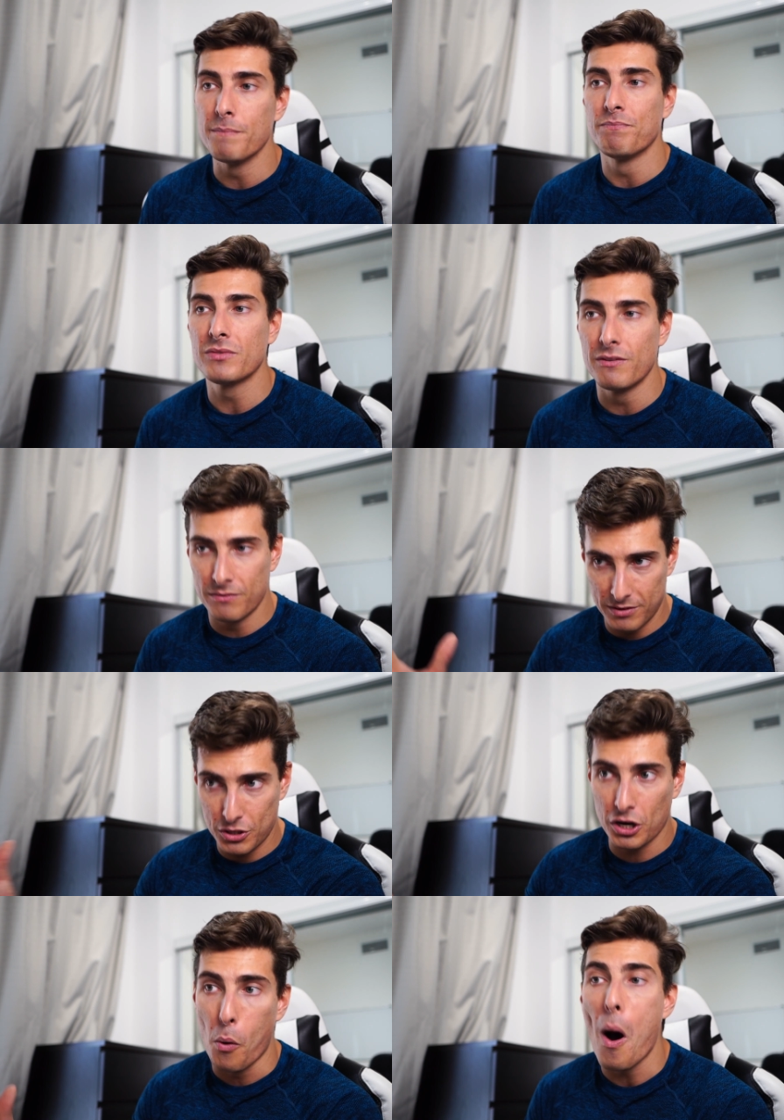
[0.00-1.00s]
It
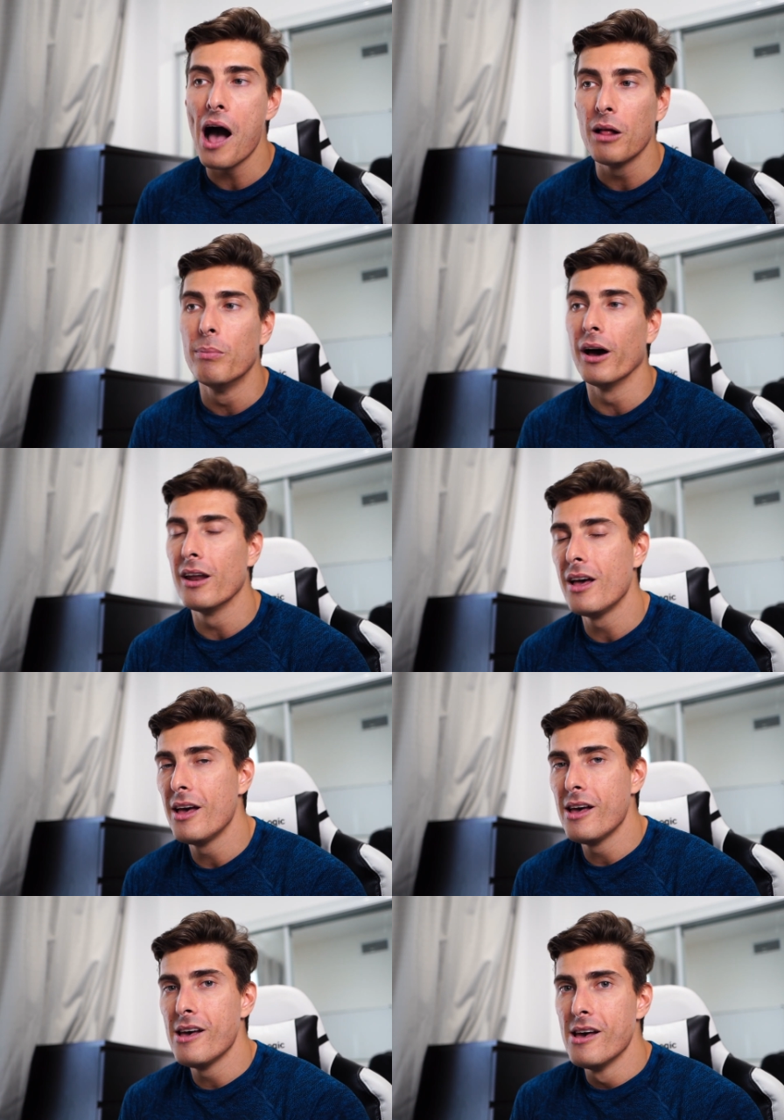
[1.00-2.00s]
took a while, but
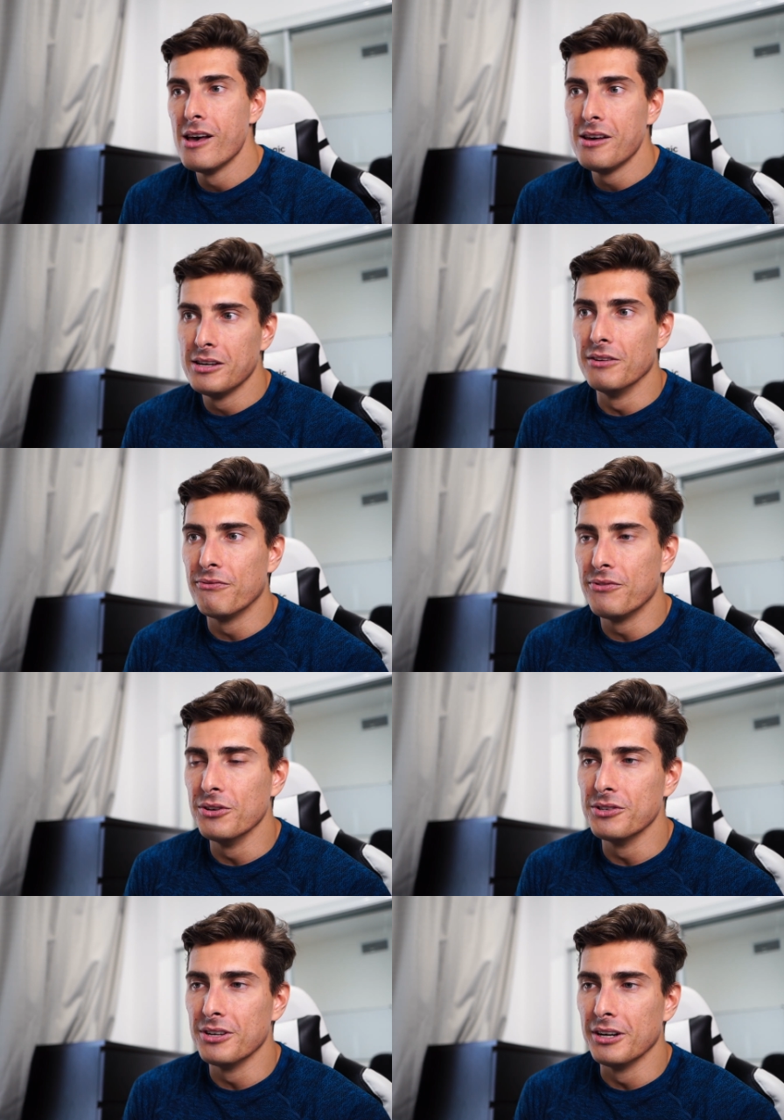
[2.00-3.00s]
it
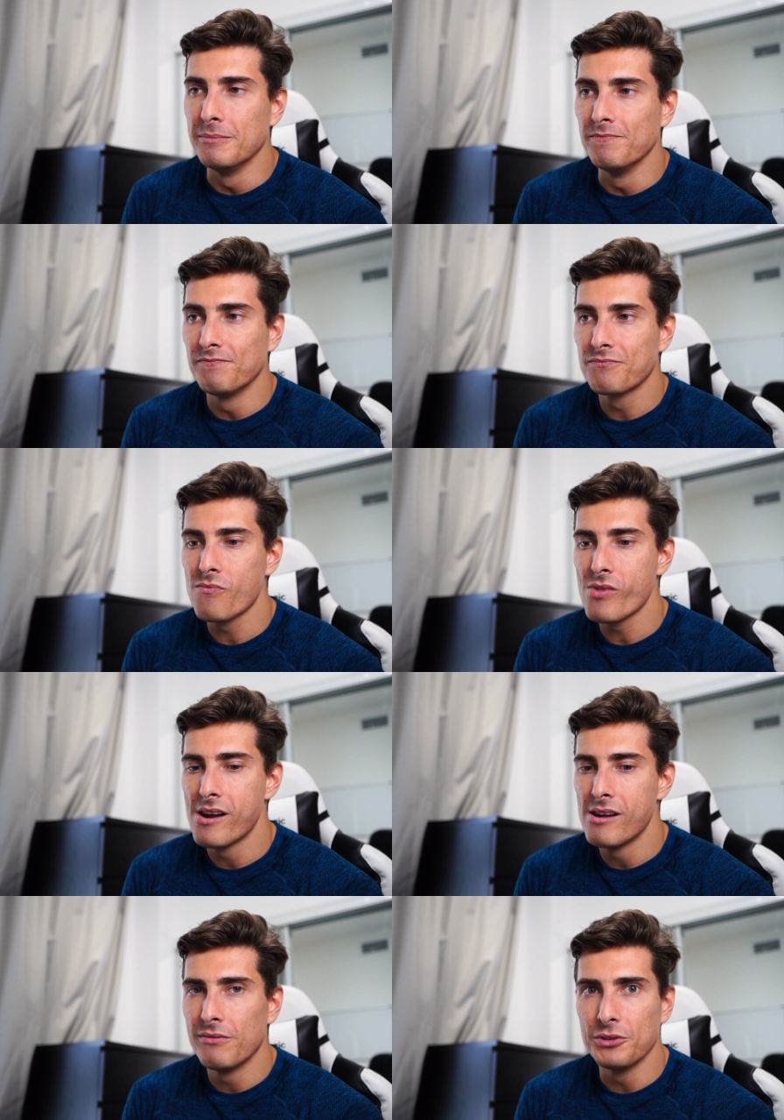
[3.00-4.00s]
feels um,
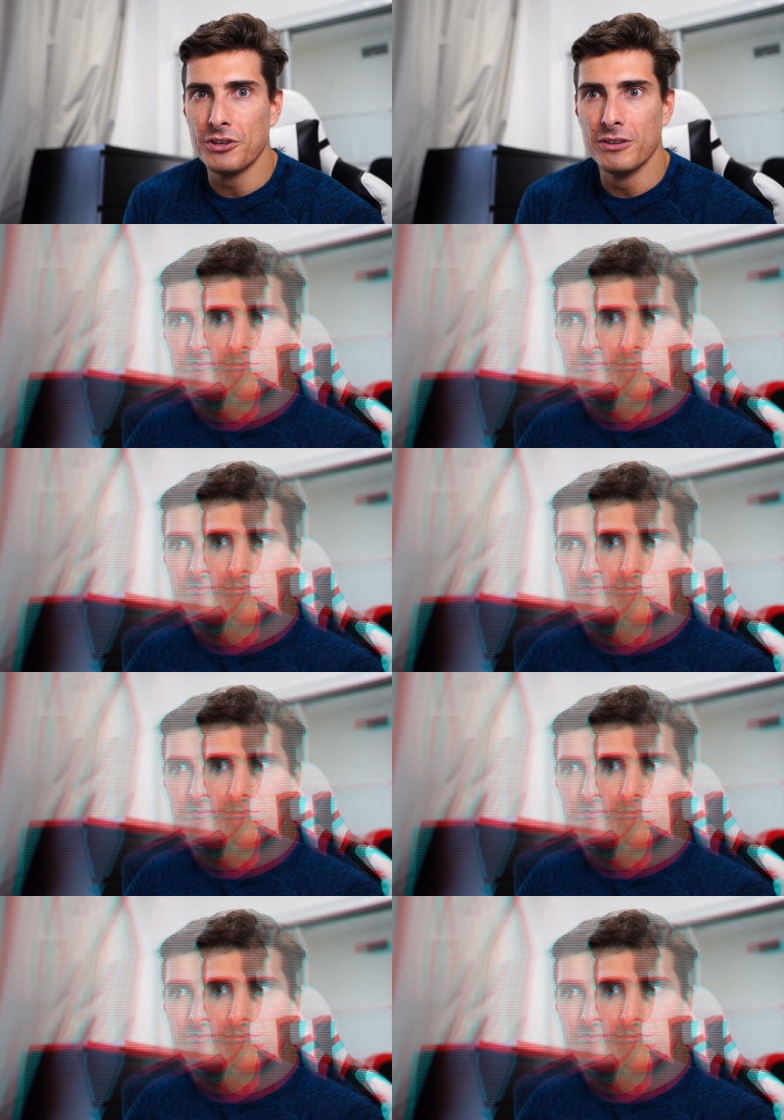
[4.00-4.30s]
feels good.